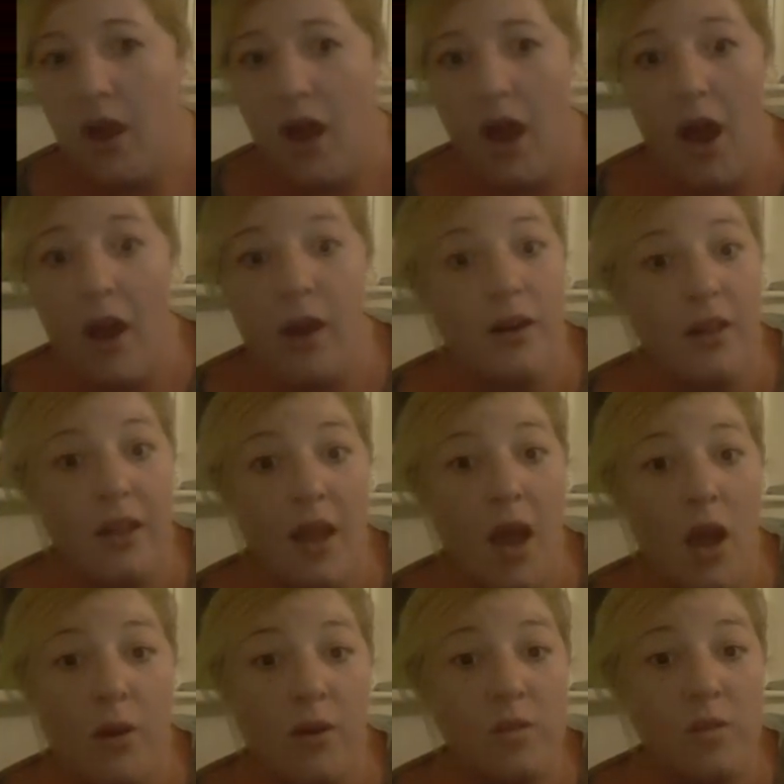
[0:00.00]
I
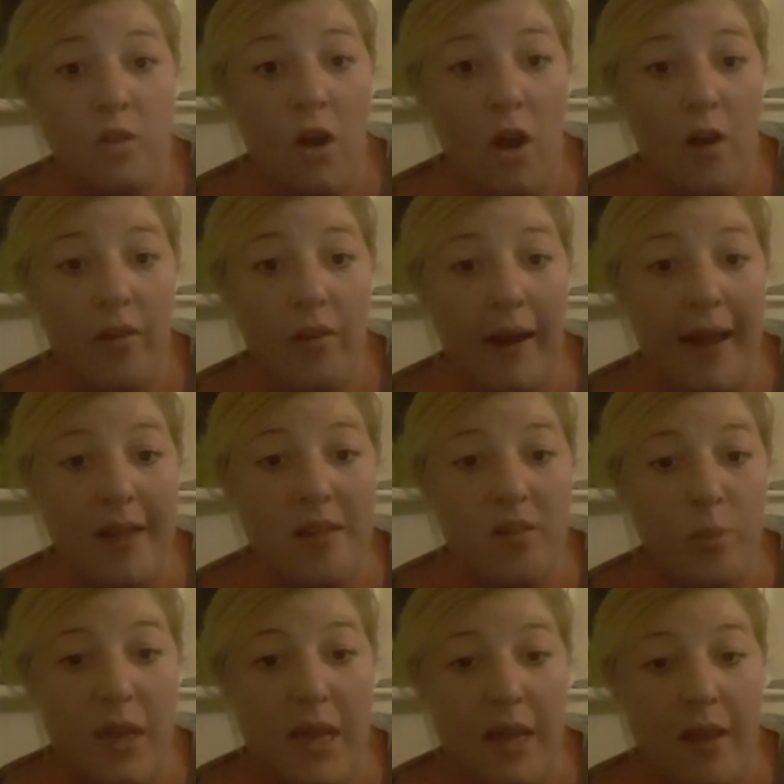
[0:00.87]
only saw it last
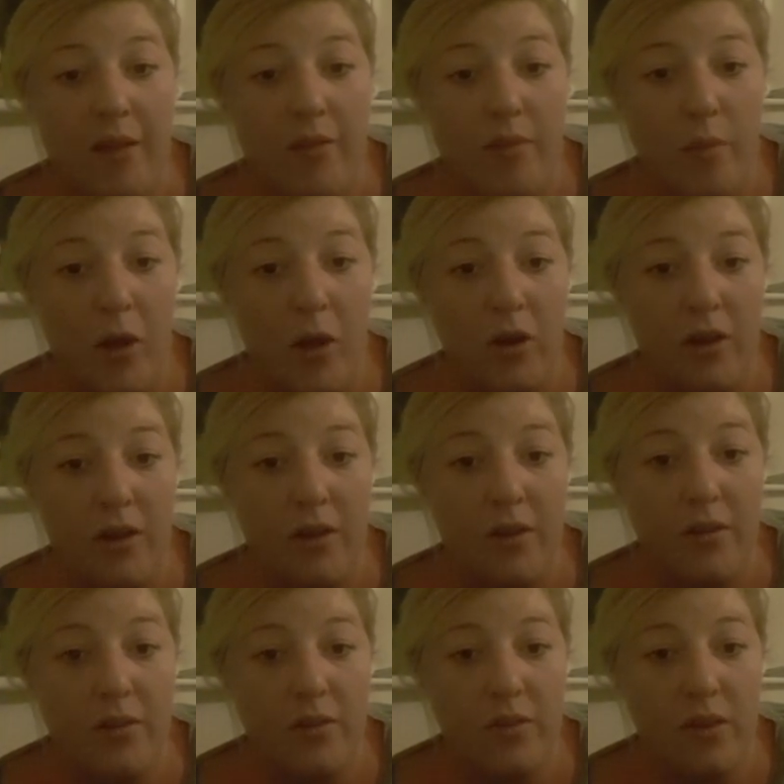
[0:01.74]
week, if I'm
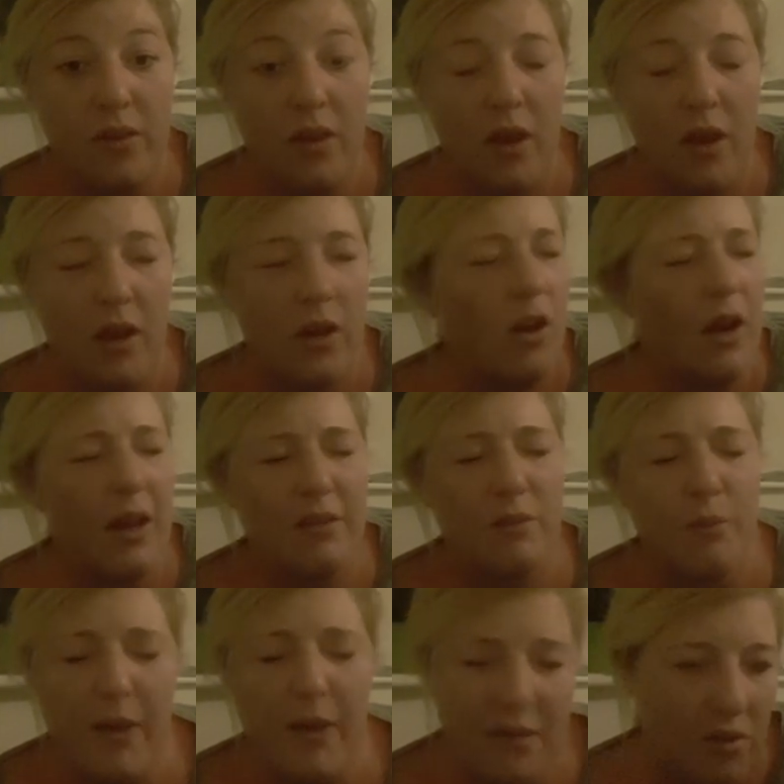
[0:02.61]
honest. Not last
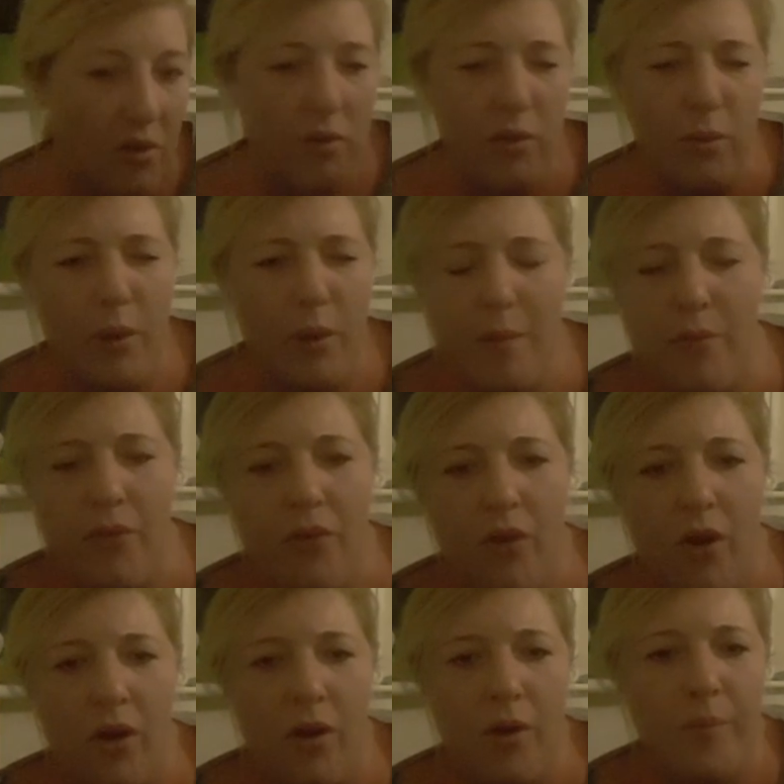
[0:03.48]
week, sorry, the week
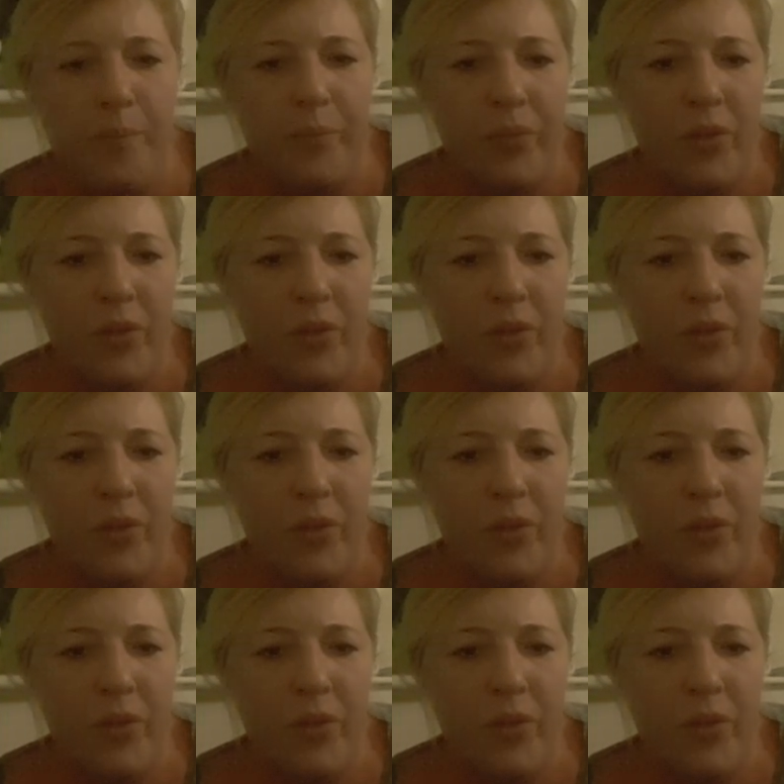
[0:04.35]
before.